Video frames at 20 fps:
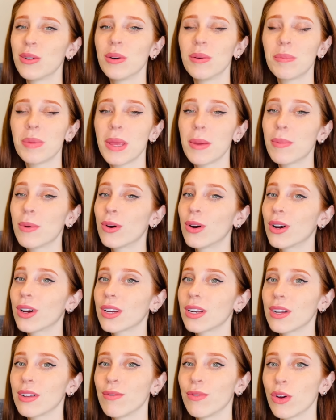people are
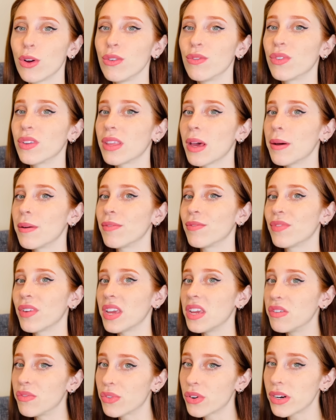gonna vote for their
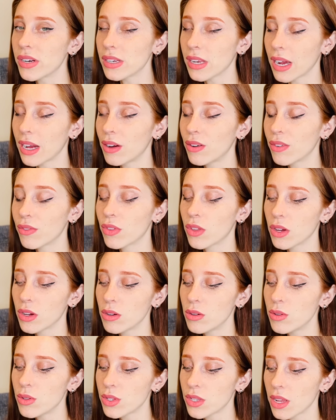favorite out of
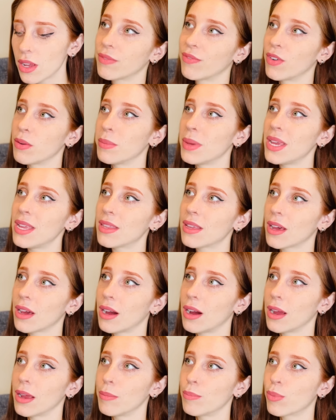those. For me, that
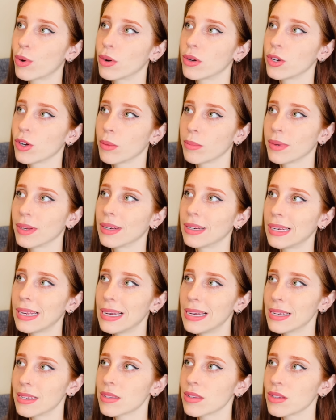I predominantly
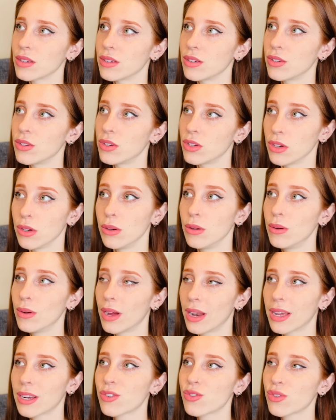listen to
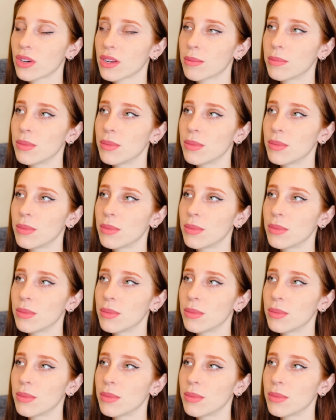electronic